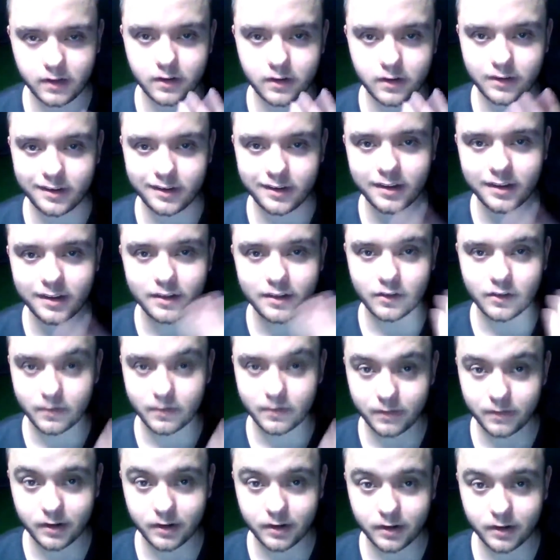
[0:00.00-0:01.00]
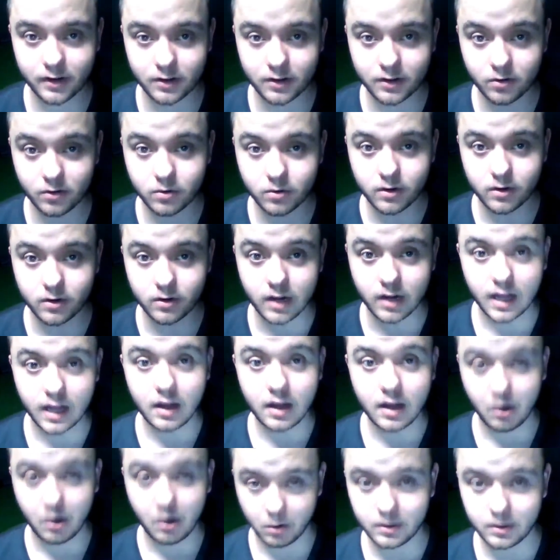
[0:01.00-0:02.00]
You just see that there's a figure at the door
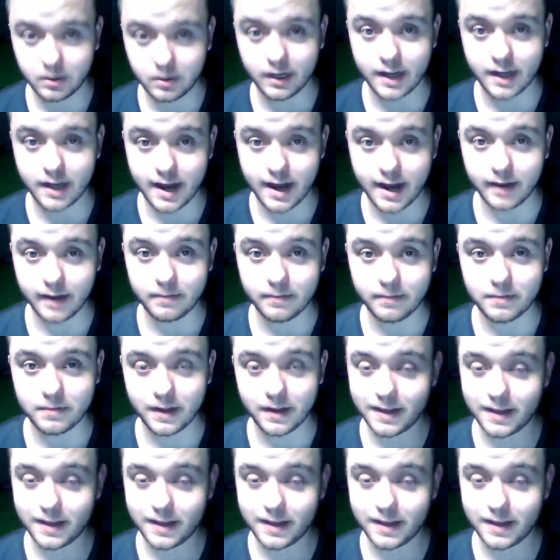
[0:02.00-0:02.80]
holding a knife,